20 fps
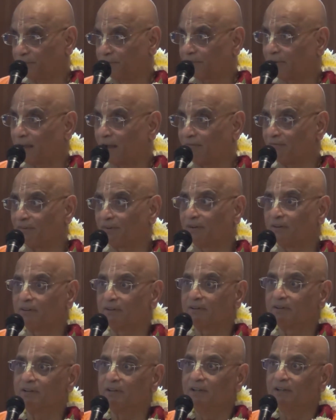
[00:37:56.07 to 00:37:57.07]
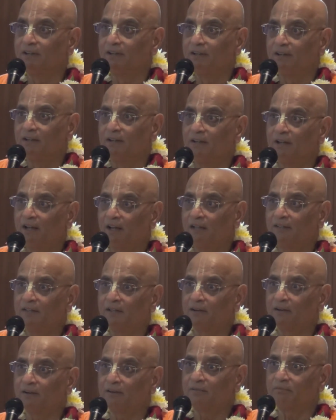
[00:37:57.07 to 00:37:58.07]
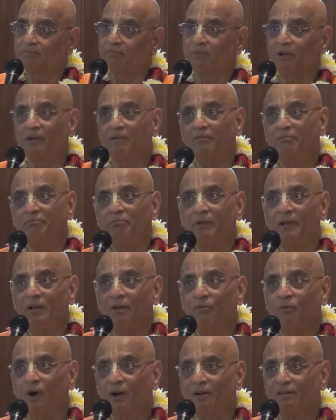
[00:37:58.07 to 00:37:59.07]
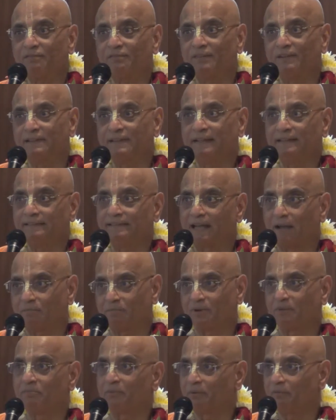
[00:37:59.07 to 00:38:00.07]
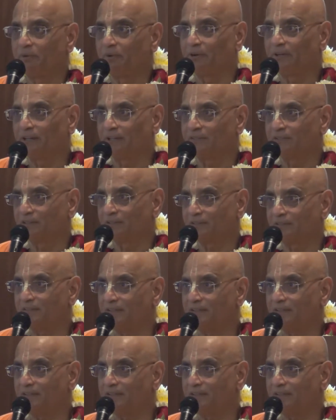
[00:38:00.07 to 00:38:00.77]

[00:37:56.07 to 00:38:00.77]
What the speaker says: traveled, and there are many wonderful things happened. Maybe we can just